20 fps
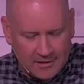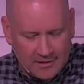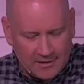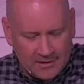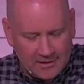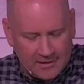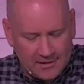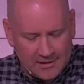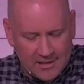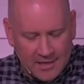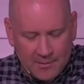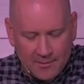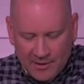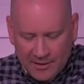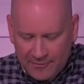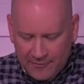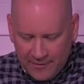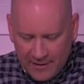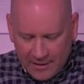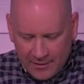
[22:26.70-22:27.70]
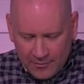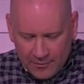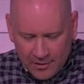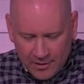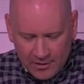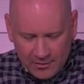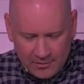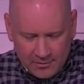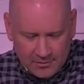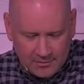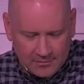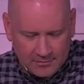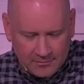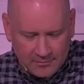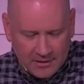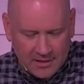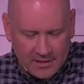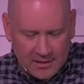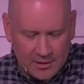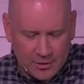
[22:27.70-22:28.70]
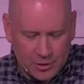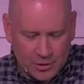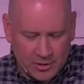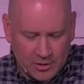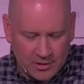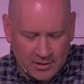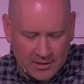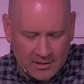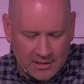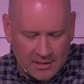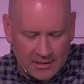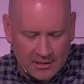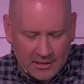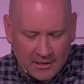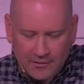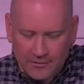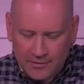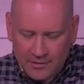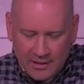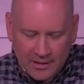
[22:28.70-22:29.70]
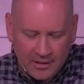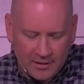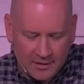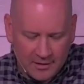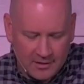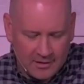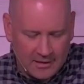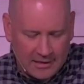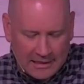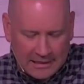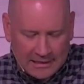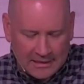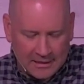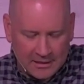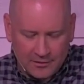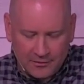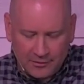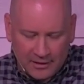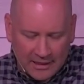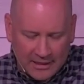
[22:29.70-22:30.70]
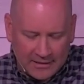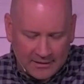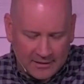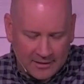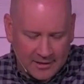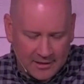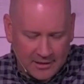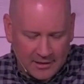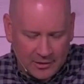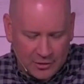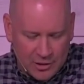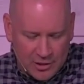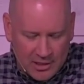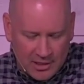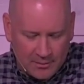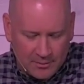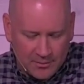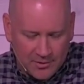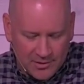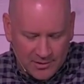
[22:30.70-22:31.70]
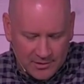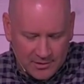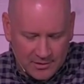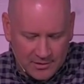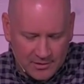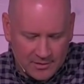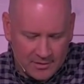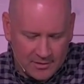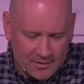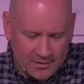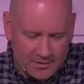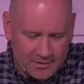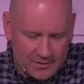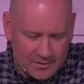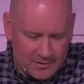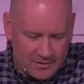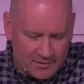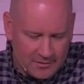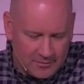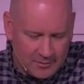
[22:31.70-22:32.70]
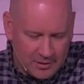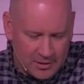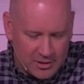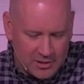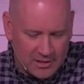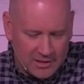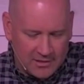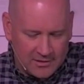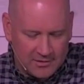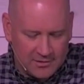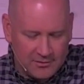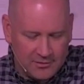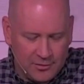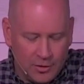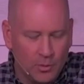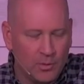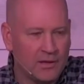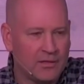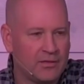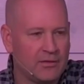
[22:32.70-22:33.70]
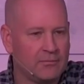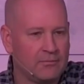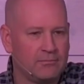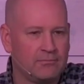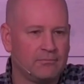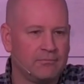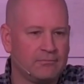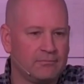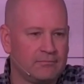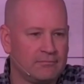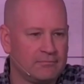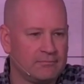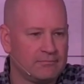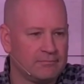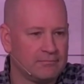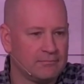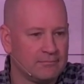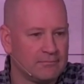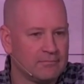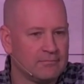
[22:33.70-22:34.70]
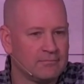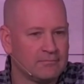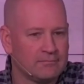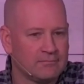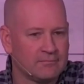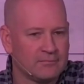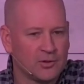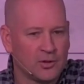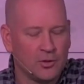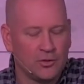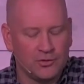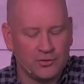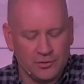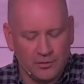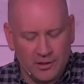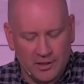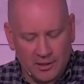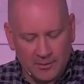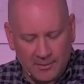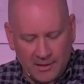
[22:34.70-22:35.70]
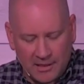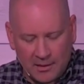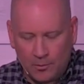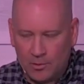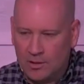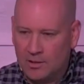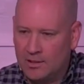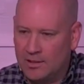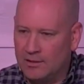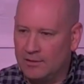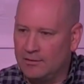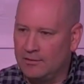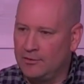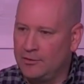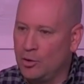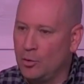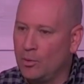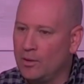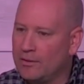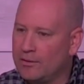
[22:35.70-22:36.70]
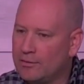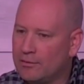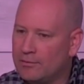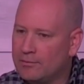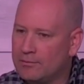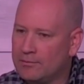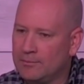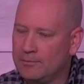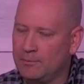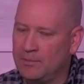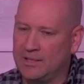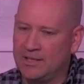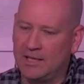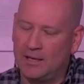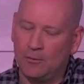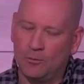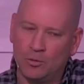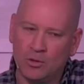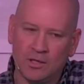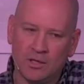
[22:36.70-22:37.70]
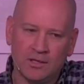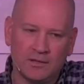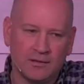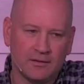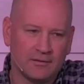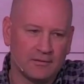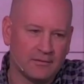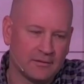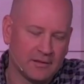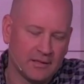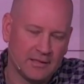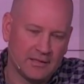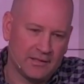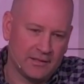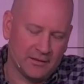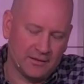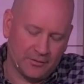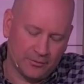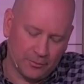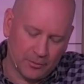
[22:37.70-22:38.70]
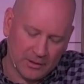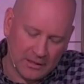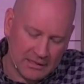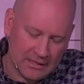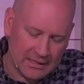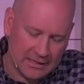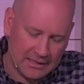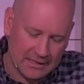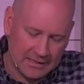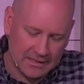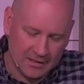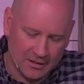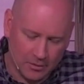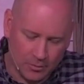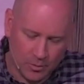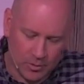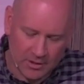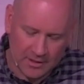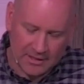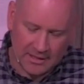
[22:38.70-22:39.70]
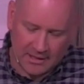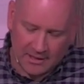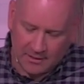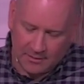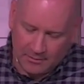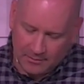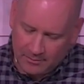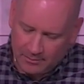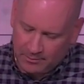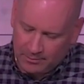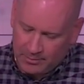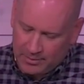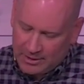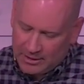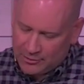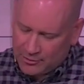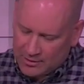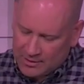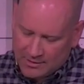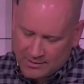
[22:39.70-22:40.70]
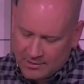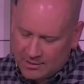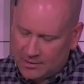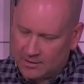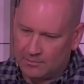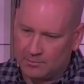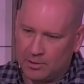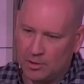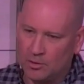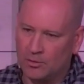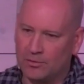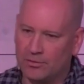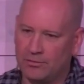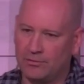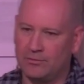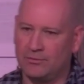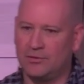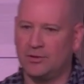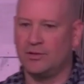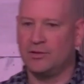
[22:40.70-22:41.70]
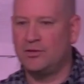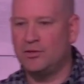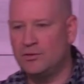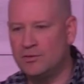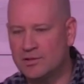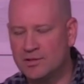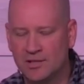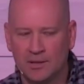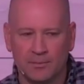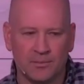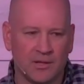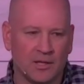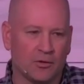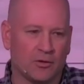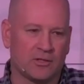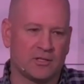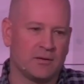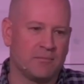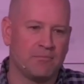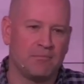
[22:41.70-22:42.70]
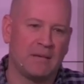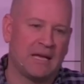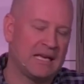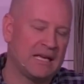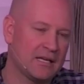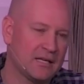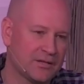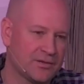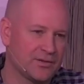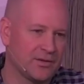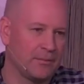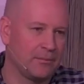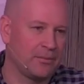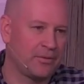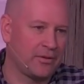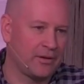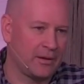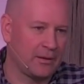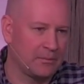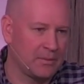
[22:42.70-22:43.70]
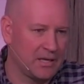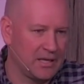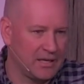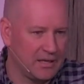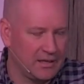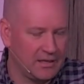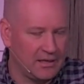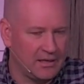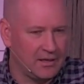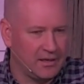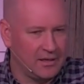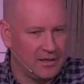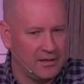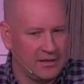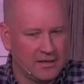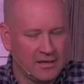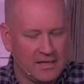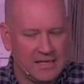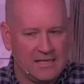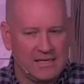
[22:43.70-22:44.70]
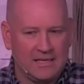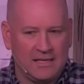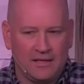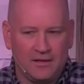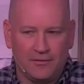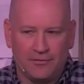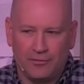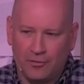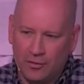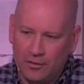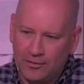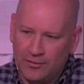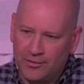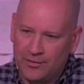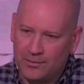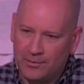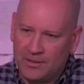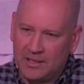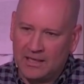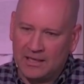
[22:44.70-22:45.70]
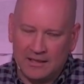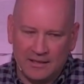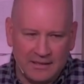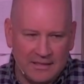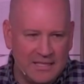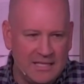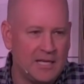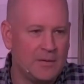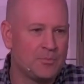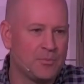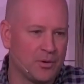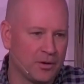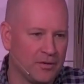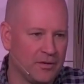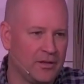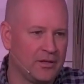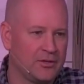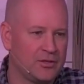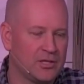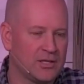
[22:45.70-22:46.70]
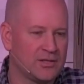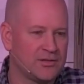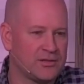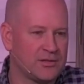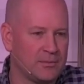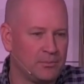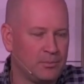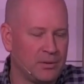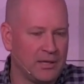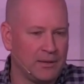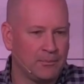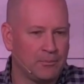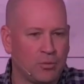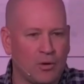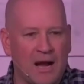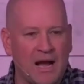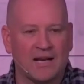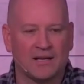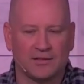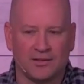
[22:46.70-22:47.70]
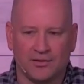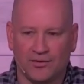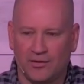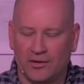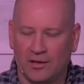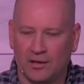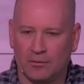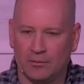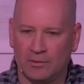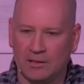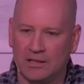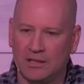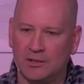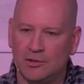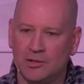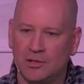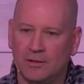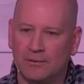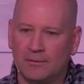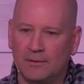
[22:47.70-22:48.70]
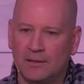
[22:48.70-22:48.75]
is not my favorite rendition in the NIV. I kind of like the King James, which says, doeth. Those who hear my word and doeth. But that word is really a word that can be translated both to do something or to make something, but it, it, it, it involves something deeper than just simply practicing a religion